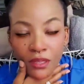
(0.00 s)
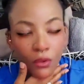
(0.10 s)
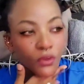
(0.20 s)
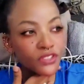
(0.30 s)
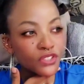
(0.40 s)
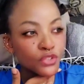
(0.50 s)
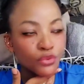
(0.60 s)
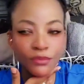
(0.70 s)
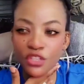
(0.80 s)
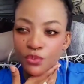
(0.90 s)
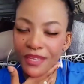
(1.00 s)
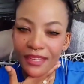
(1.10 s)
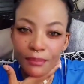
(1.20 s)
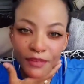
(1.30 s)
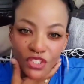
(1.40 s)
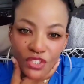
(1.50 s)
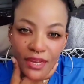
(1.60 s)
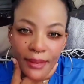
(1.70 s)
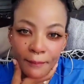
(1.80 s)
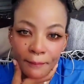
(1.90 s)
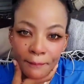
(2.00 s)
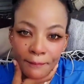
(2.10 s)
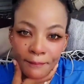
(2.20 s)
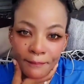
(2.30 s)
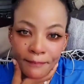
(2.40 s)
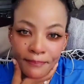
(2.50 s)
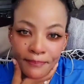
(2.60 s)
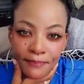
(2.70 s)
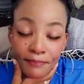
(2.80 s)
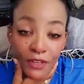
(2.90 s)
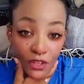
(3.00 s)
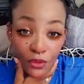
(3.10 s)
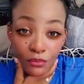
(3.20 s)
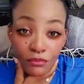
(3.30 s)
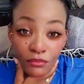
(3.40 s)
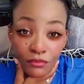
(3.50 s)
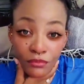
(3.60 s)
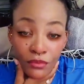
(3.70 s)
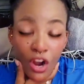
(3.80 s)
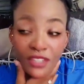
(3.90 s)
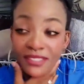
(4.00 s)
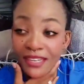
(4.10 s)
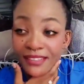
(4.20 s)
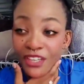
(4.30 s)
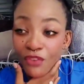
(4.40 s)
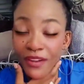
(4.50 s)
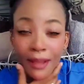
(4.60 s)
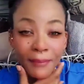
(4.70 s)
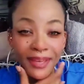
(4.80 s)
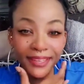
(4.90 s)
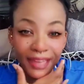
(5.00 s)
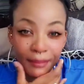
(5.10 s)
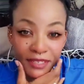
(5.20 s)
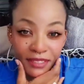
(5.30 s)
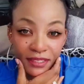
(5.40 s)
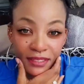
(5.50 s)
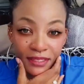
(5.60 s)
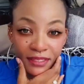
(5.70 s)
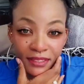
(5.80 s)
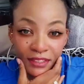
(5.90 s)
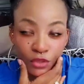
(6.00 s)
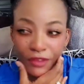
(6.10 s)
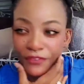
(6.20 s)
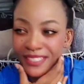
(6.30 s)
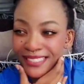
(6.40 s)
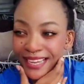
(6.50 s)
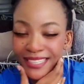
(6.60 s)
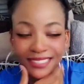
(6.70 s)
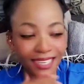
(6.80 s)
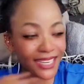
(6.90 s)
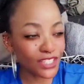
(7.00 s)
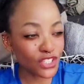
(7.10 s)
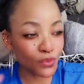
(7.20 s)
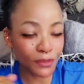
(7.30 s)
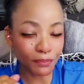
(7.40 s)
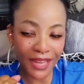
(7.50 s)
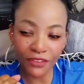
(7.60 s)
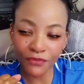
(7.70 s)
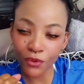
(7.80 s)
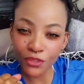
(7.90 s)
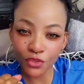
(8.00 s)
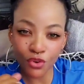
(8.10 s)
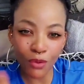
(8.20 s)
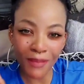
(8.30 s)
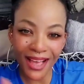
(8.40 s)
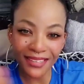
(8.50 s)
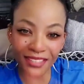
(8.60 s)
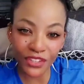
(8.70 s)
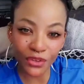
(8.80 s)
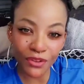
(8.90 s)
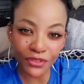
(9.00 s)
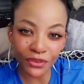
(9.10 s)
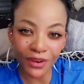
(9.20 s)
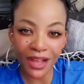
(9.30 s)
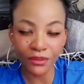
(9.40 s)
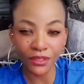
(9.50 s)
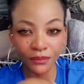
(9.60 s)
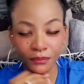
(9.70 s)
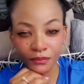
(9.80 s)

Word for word: according to the scriptures, we get up each time. But you are suddenly overcome by calamity. So if a saint hits you with blunt force trauma until you're on the ground